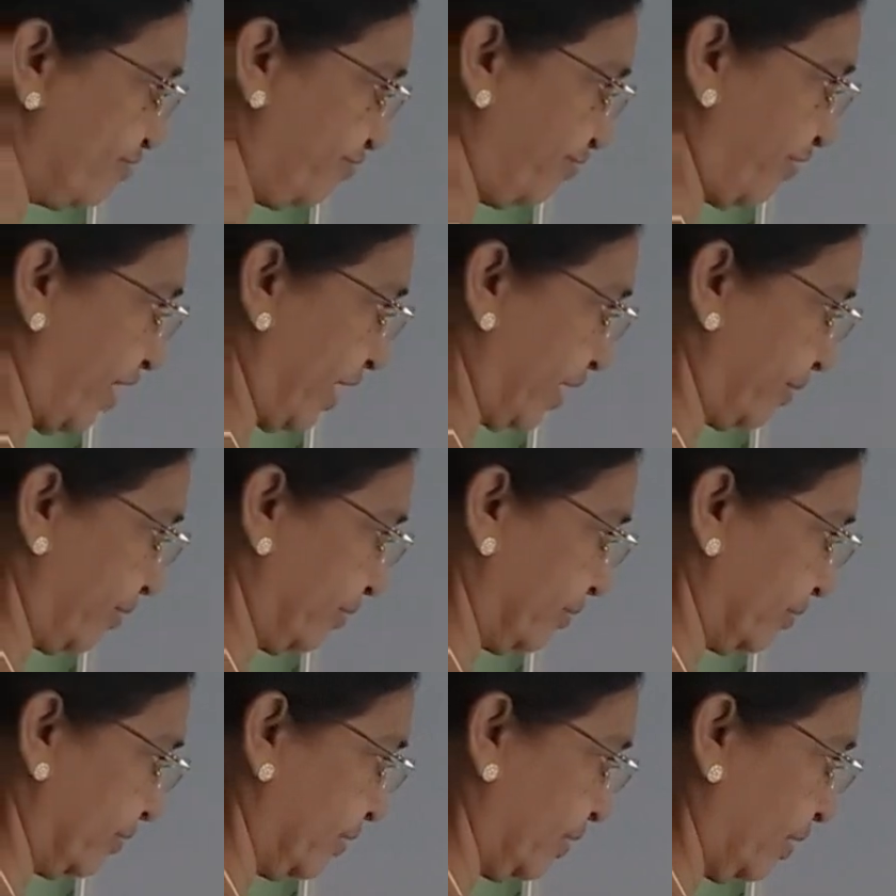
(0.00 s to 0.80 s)
5.
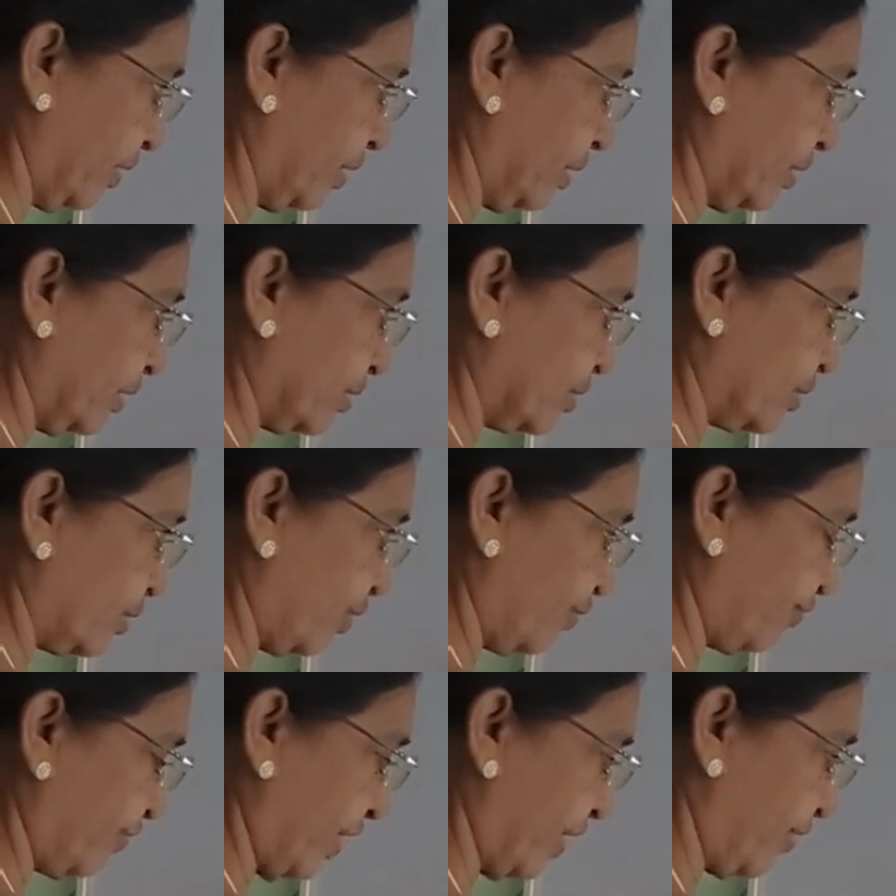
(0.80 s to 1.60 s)
So
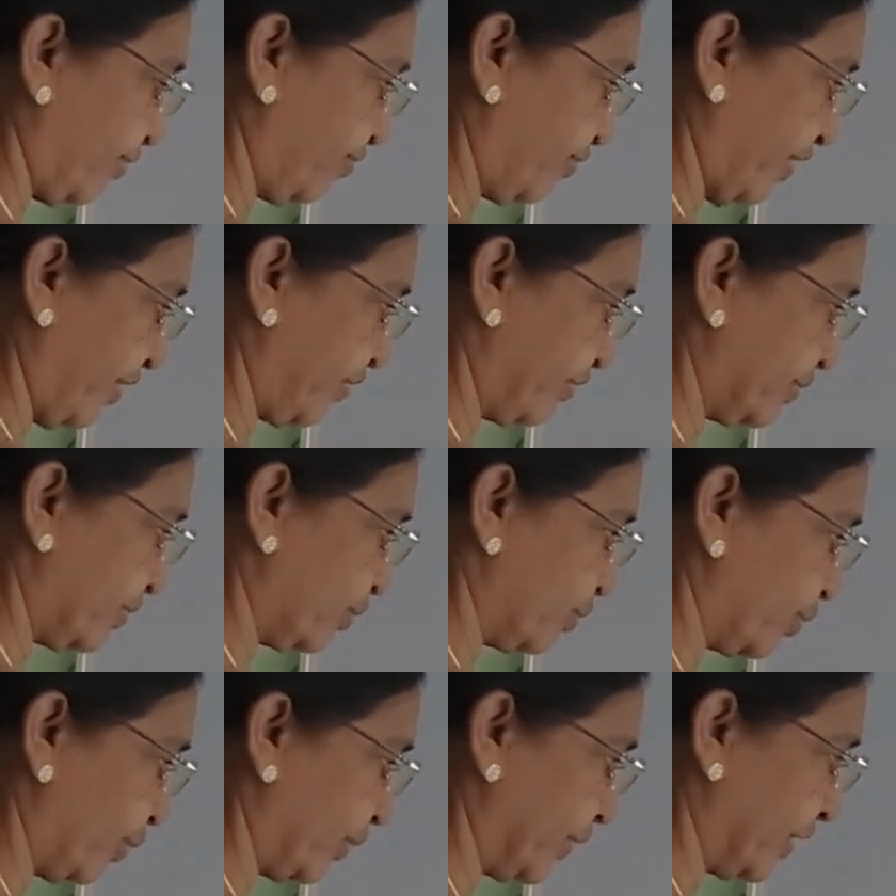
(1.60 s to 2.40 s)
5 5 is
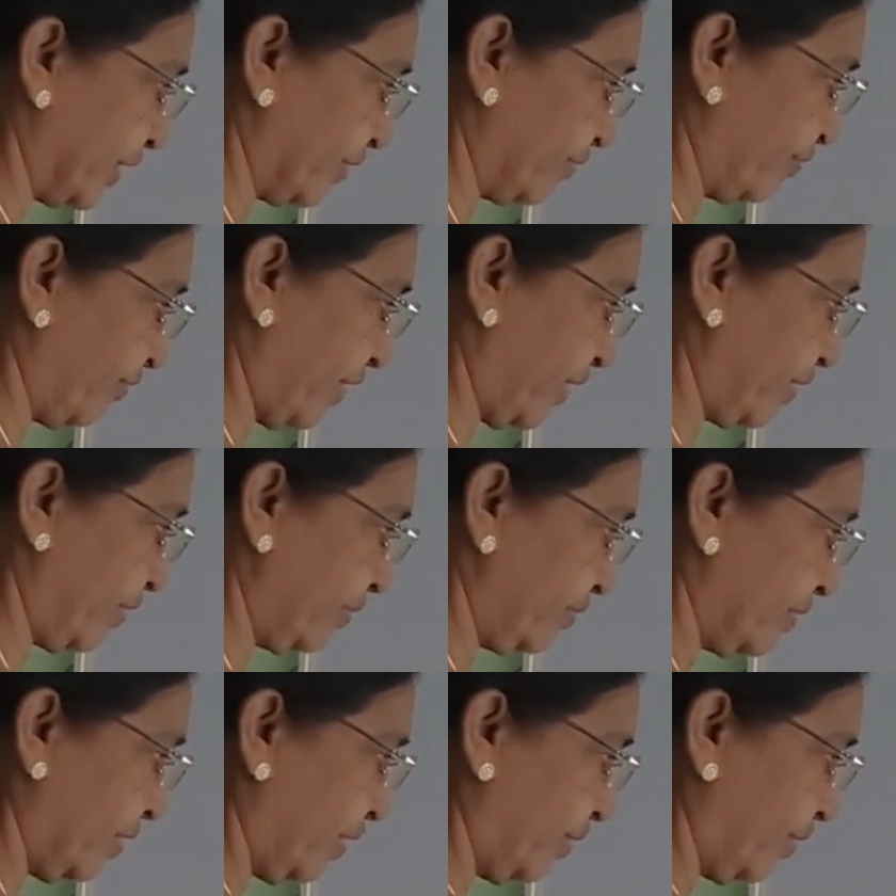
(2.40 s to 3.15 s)
25,